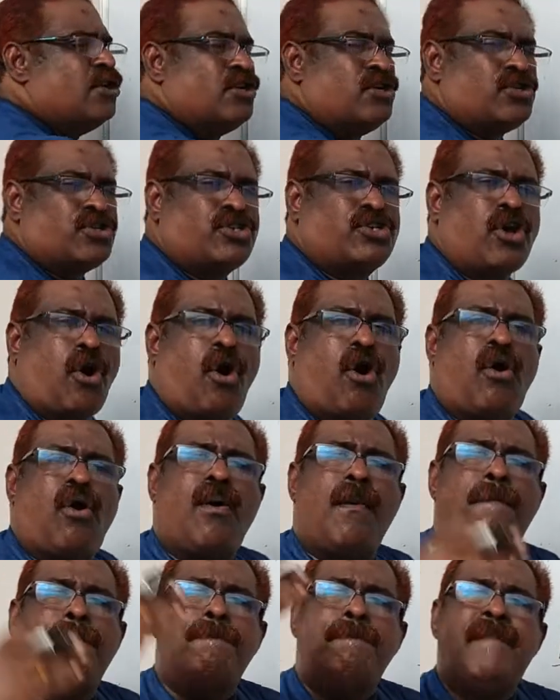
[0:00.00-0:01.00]

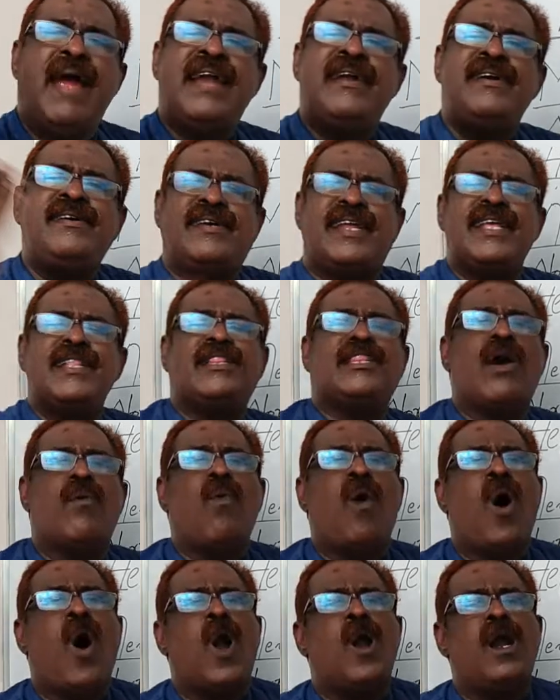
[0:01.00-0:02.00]
So, mending the
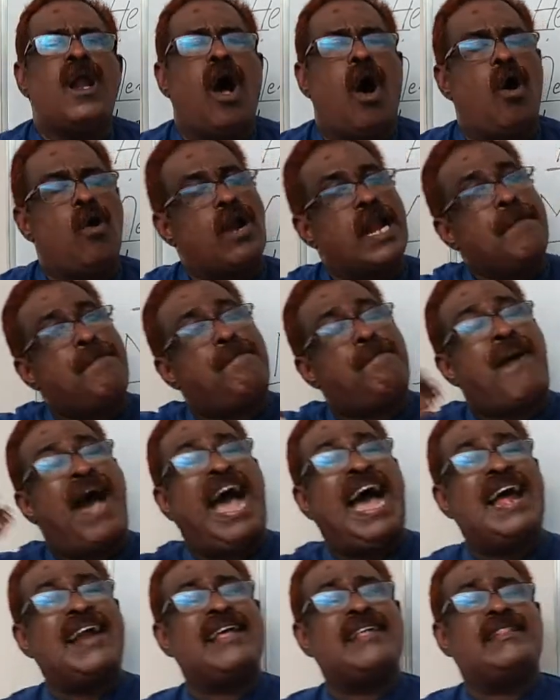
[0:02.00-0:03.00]
wall or
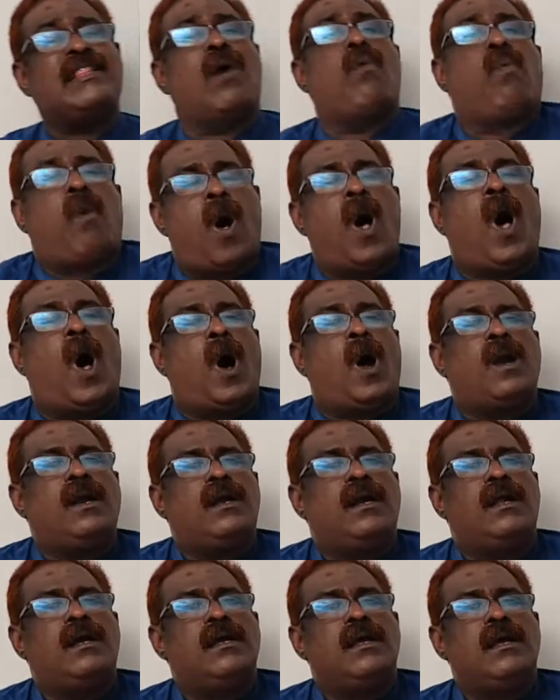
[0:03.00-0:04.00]
repairing the
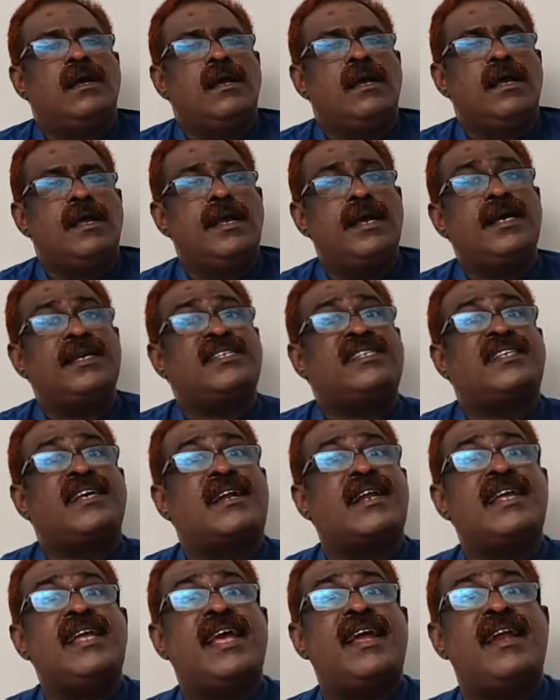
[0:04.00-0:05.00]
wall is
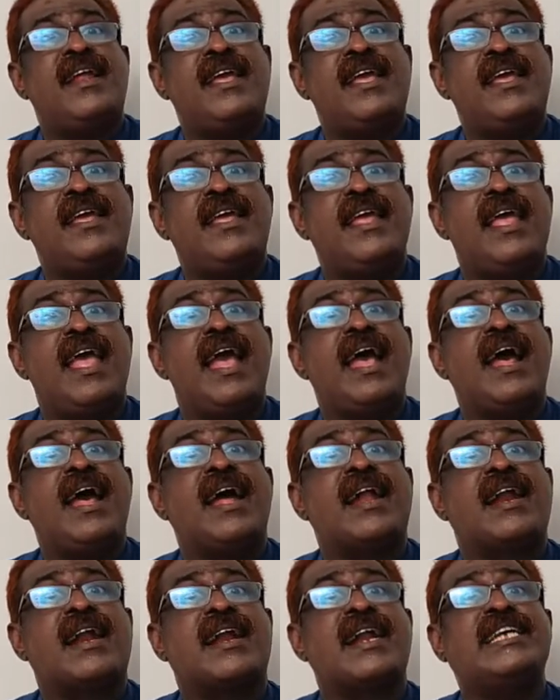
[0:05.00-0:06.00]
really
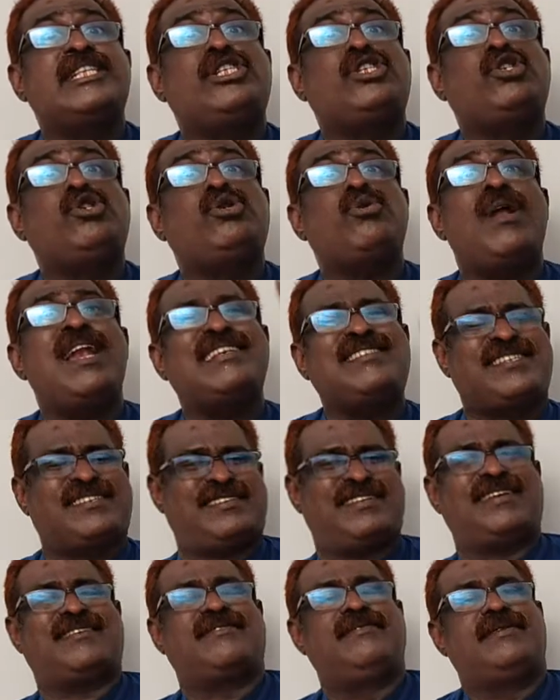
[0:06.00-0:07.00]
a
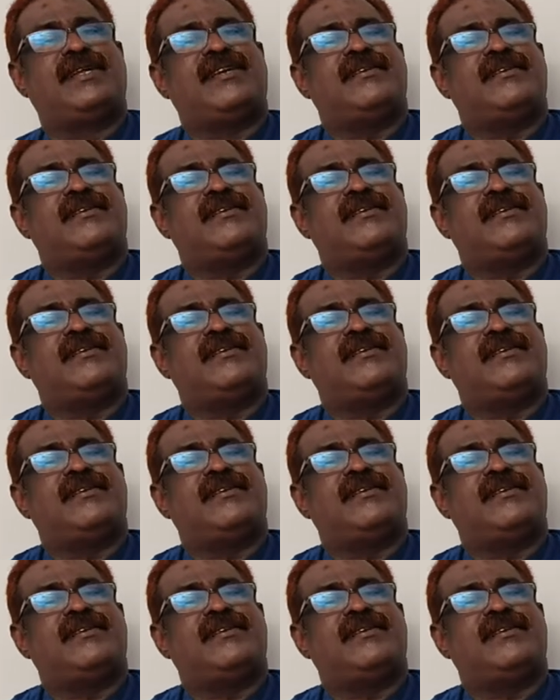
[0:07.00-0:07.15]
ritualistic